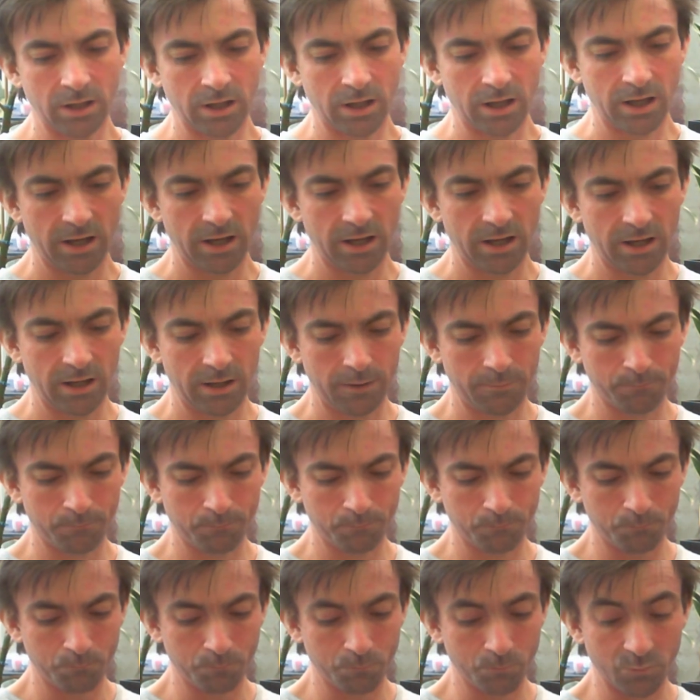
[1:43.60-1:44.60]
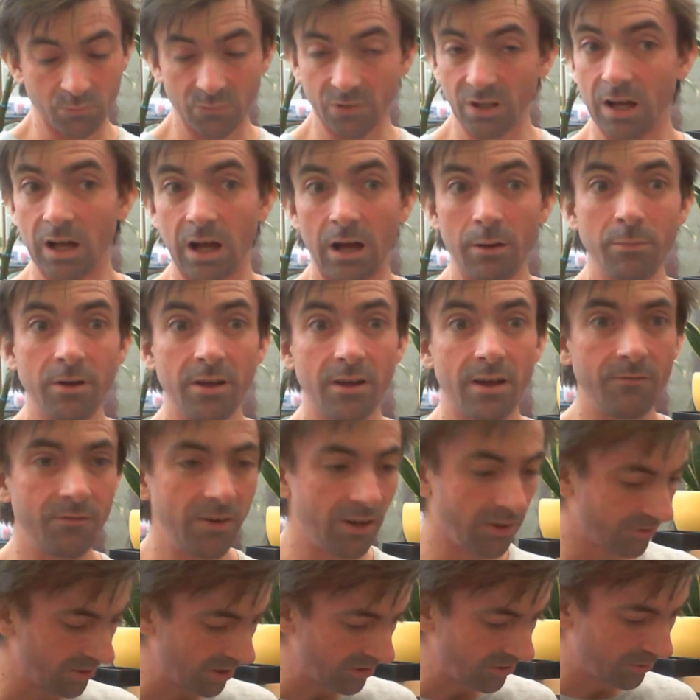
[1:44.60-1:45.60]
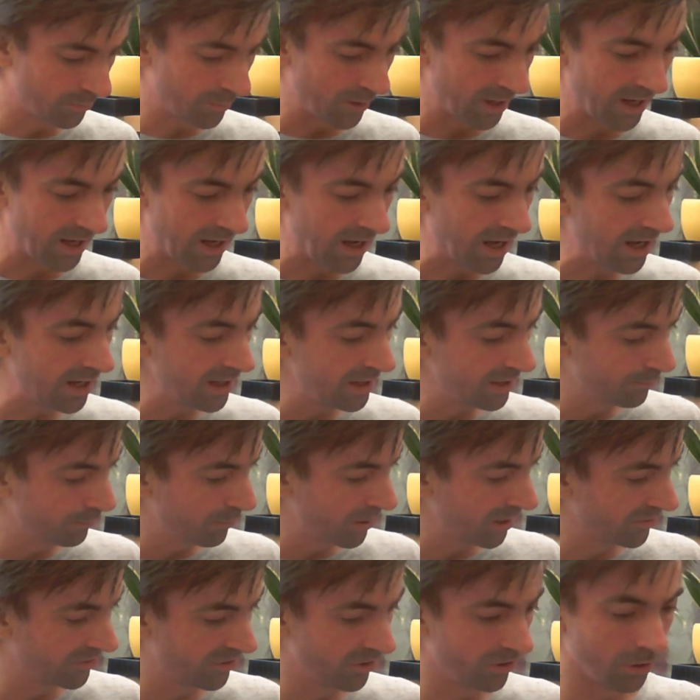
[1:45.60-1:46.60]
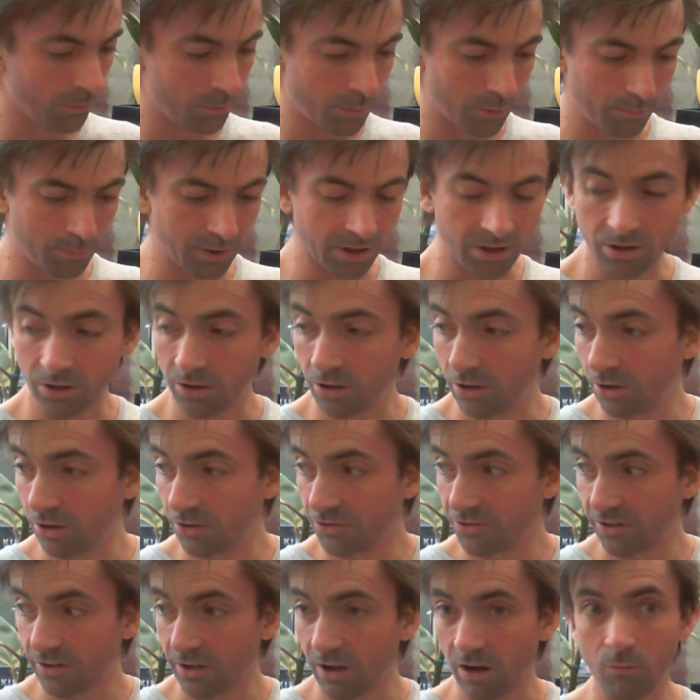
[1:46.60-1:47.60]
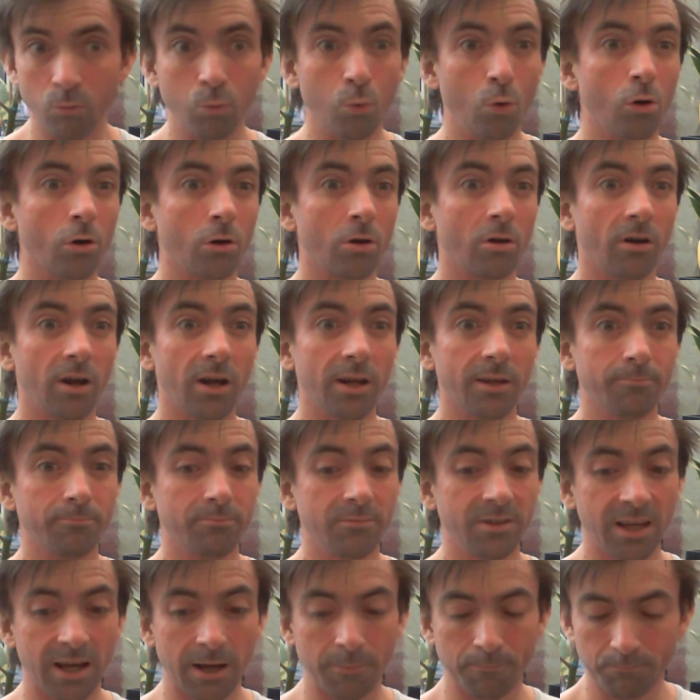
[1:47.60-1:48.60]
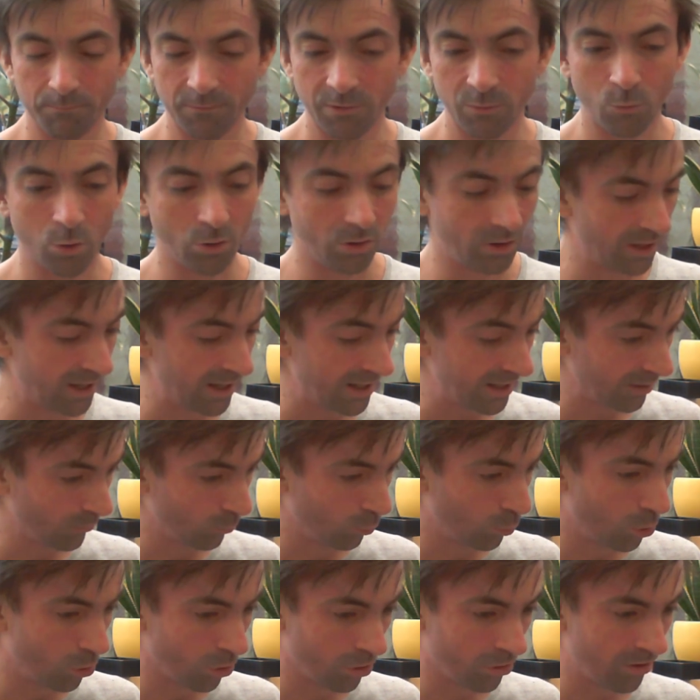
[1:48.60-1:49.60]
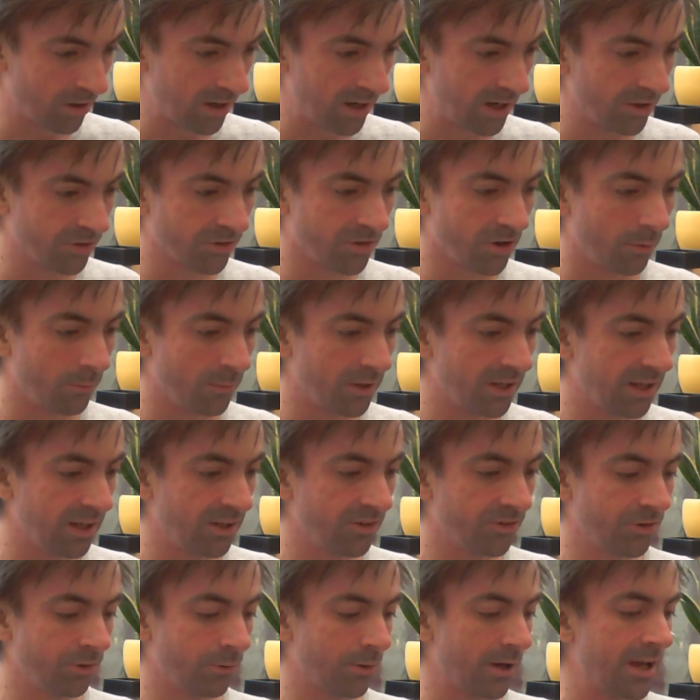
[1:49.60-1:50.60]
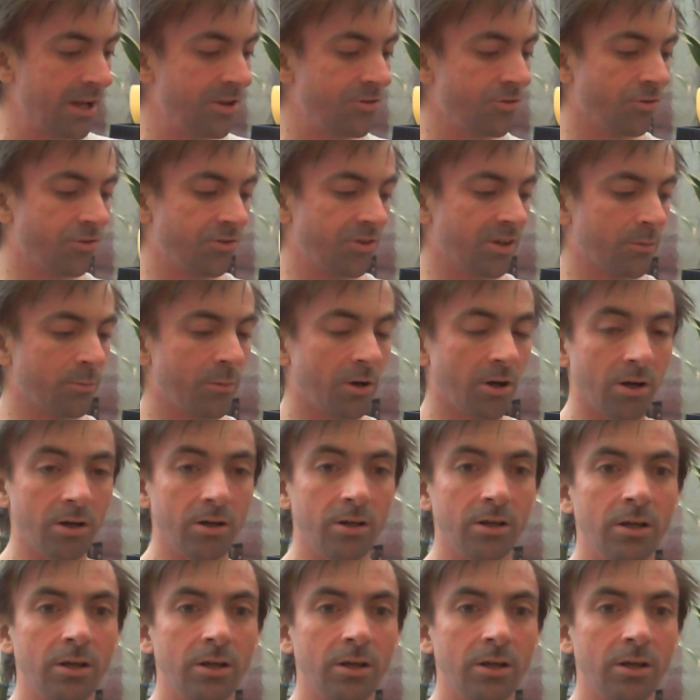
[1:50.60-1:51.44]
I'm very excited by it. I picked it up because of Warcry. Yeah, I won't lie, Warcry has got me into Age of Sigmar,